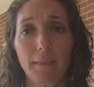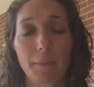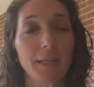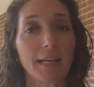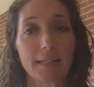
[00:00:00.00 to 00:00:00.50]

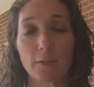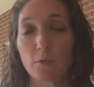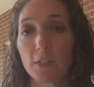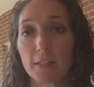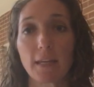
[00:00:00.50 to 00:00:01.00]
But yeah, so
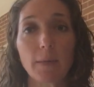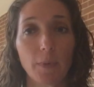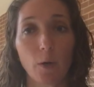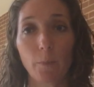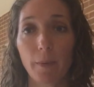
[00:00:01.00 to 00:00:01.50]
just keep
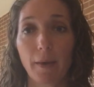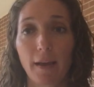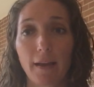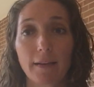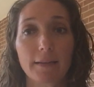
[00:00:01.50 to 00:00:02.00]
an open
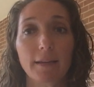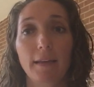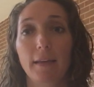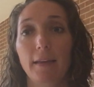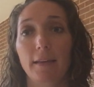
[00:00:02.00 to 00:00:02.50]
mind.
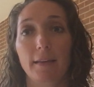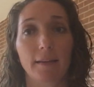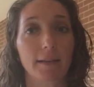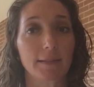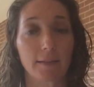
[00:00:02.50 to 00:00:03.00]

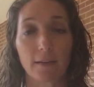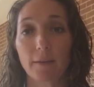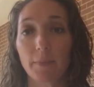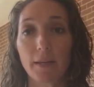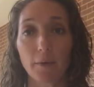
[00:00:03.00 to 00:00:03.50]
It's gonna
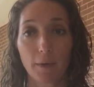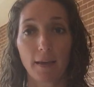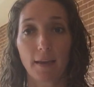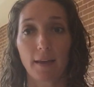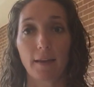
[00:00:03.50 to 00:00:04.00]
be
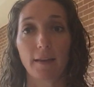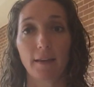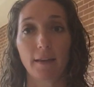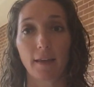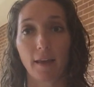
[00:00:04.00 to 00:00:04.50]
okay.
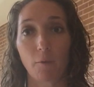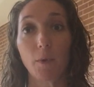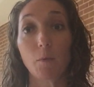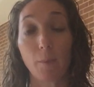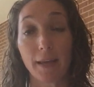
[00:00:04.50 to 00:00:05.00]
We
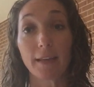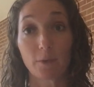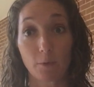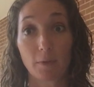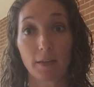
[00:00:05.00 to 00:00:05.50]
will make it
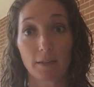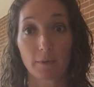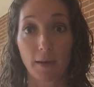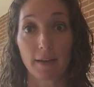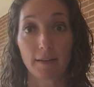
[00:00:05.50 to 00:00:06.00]
through this,
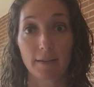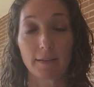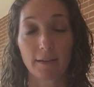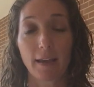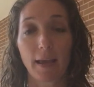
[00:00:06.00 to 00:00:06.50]
right? It's
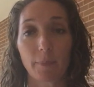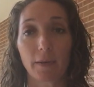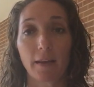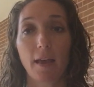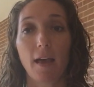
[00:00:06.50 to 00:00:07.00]
gonna happen.
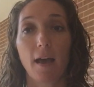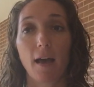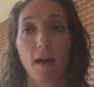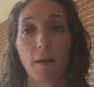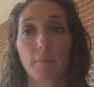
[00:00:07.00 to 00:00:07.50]

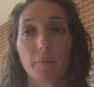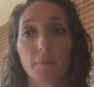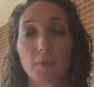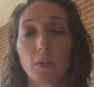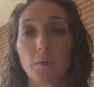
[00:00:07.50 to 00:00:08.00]

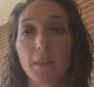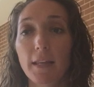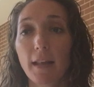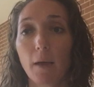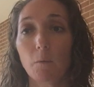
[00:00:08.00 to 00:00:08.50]
So
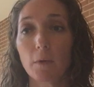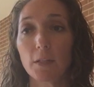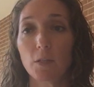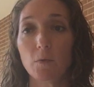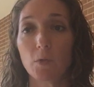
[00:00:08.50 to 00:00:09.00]
then I
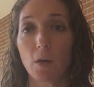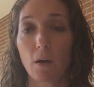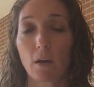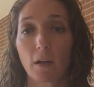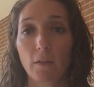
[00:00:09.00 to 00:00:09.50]
wanted to
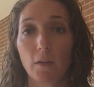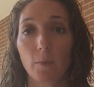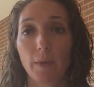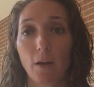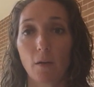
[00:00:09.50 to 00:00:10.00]
talk a little
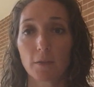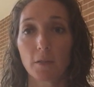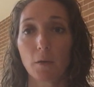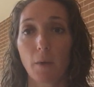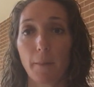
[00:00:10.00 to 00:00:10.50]
bit
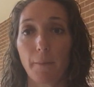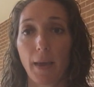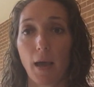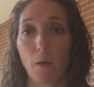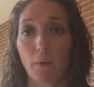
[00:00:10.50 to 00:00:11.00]
also
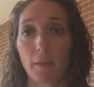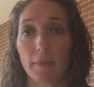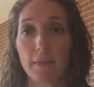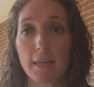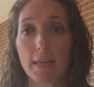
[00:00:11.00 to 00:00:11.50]
about
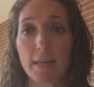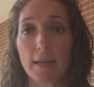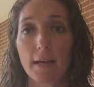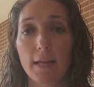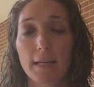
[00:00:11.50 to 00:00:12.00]
the
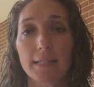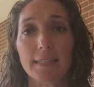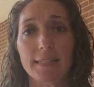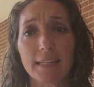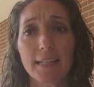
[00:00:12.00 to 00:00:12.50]

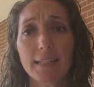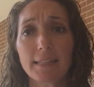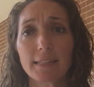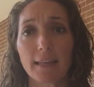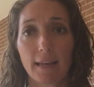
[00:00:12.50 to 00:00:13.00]

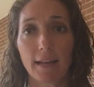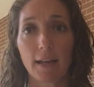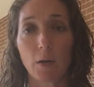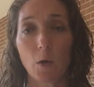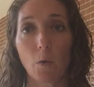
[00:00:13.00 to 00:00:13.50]
SIDS, and I
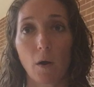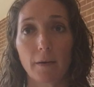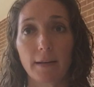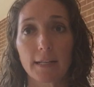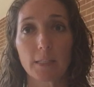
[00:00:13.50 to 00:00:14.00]
know our
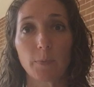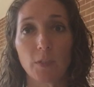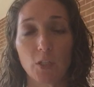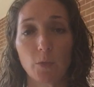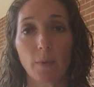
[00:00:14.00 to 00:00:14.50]
next
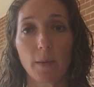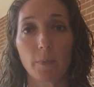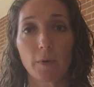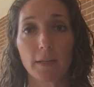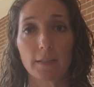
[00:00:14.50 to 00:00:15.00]
position
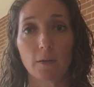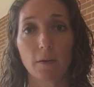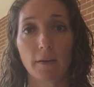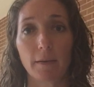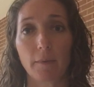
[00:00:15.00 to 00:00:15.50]
paper is on